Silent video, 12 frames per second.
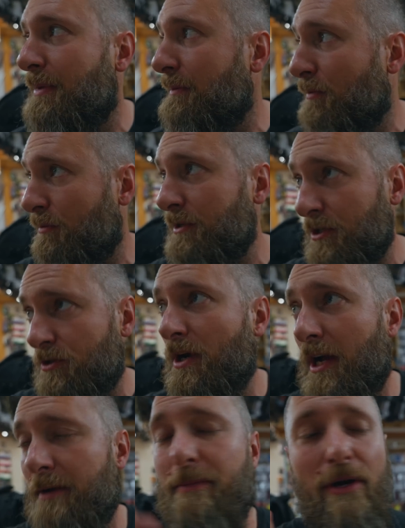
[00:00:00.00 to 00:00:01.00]
people when they're
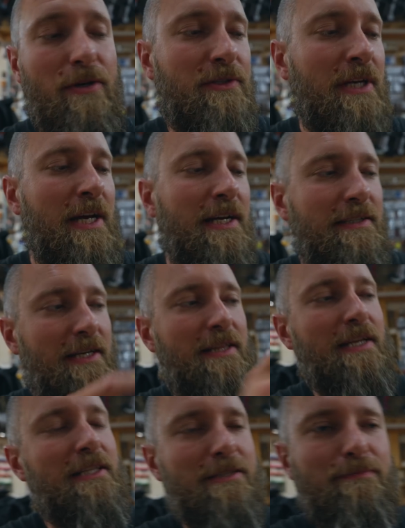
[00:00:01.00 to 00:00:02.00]
trying bows is they think this